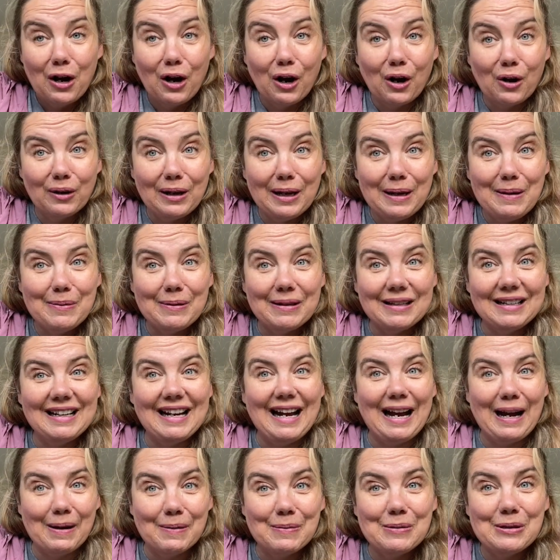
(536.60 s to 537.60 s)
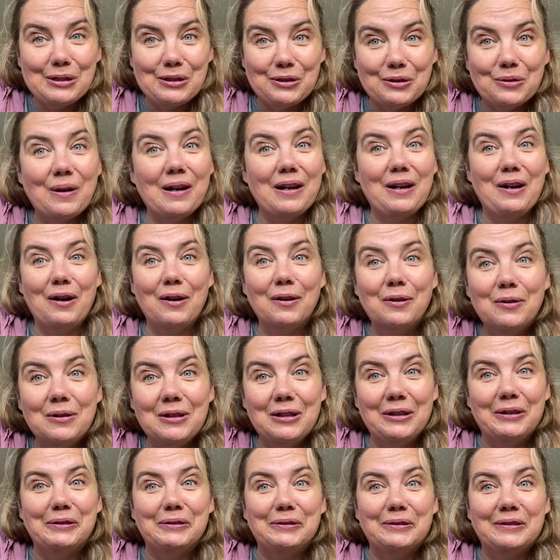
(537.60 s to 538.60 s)
okay, but how much do I owe
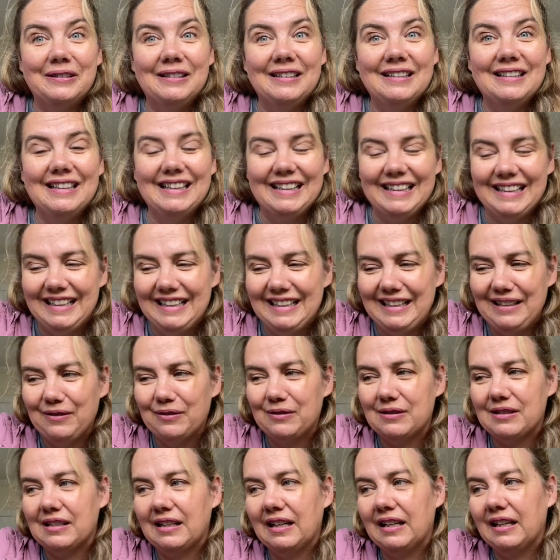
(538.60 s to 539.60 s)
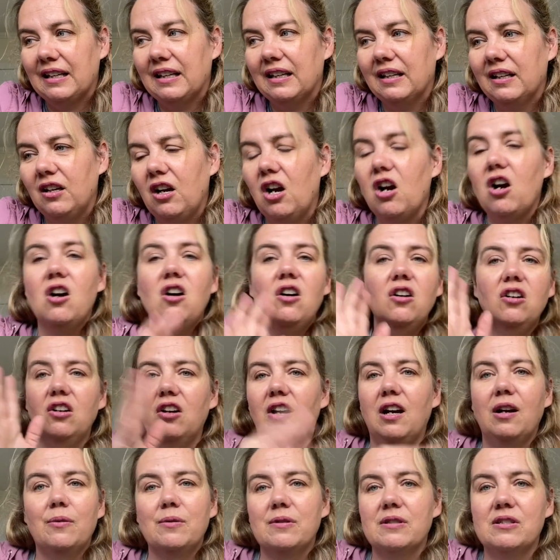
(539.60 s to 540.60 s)
you? And he was like, oh no,
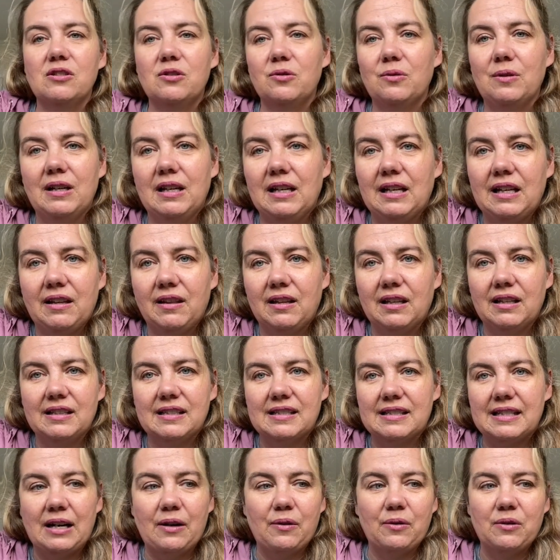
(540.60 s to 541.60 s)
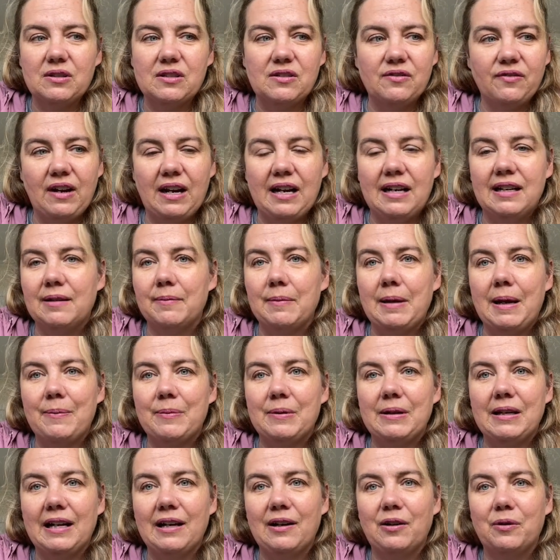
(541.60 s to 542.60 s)
I wasn't doing anything this hour. It's fine. I'm
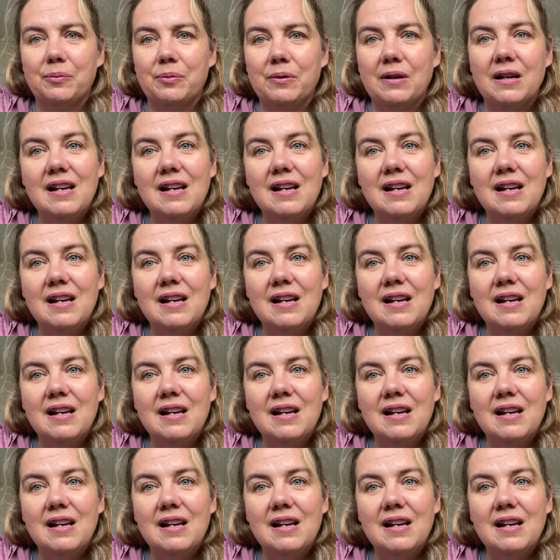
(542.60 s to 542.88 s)
happy to help.